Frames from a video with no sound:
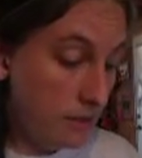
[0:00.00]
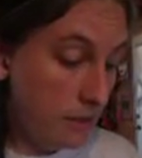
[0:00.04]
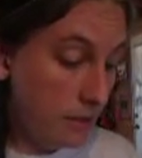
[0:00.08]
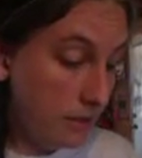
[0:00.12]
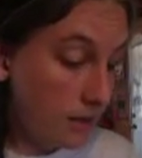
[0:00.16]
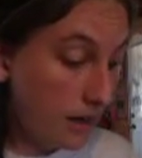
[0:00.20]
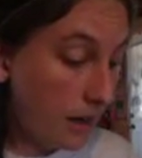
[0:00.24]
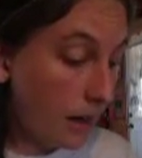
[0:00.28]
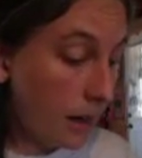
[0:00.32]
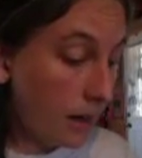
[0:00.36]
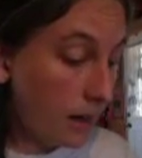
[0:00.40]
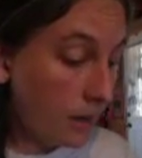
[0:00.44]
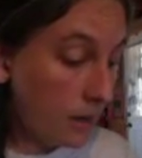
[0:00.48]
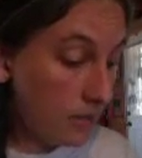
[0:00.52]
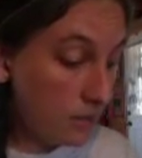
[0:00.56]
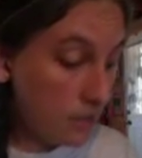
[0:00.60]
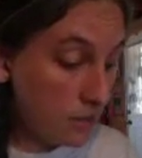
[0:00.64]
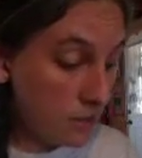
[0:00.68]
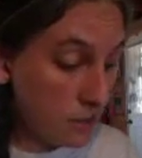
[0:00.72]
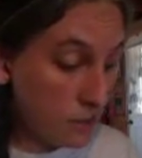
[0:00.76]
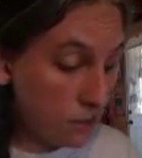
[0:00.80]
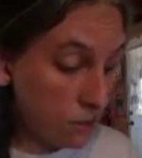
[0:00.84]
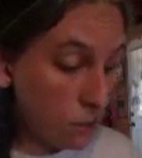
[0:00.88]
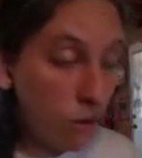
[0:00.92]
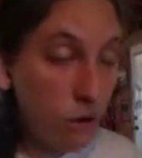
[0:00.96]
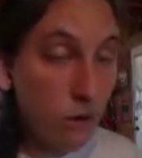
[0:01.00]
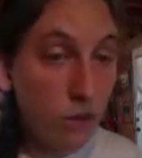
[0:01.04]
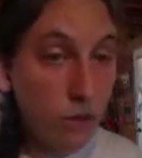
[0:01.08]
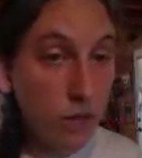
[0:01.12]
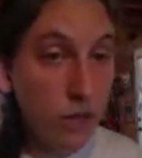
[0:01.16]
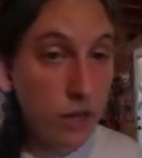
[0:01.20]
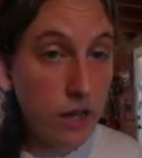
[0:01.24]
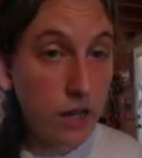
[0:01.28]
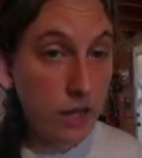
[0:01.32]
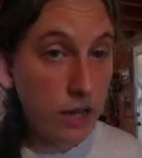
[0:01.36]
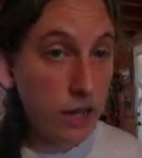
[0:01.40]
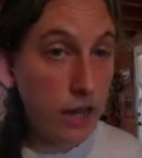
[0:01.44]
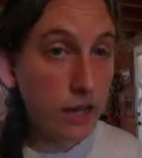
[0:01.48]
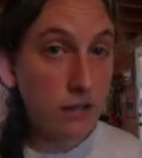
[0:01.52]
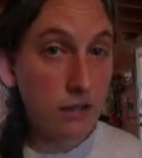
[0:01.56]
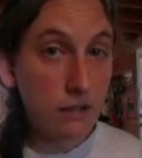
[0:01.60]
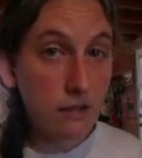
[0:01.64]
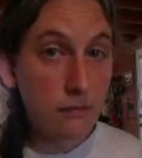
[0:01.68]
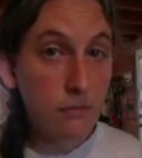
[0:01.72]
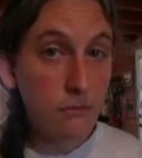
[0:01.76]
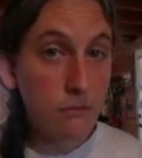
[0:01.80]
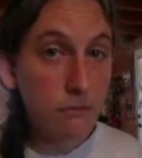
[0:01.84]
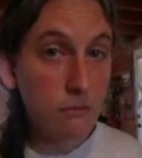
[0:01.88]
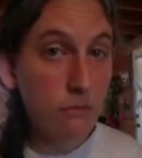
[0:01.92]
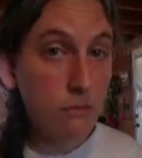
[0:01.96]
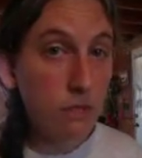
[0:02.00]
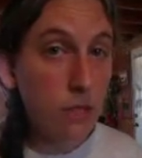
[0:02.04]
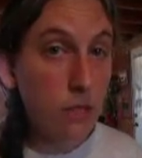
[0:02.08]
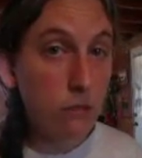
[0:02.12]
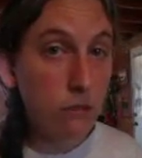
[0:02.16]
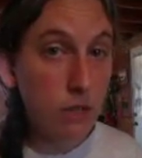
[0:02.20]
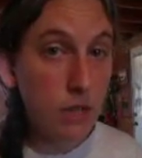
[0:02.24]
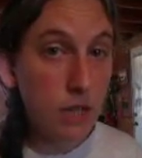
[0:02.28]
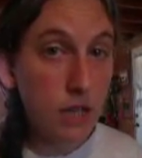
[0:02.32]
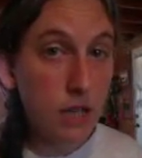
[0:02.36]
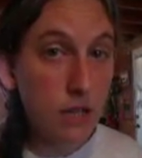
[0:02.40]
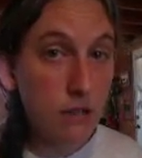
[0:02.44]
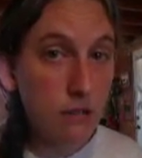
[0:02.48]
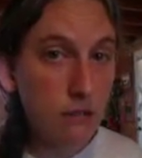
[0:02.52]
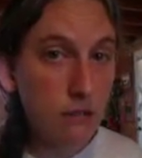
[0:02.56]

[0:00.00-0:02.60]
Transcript: than it is to throw it away and get new things.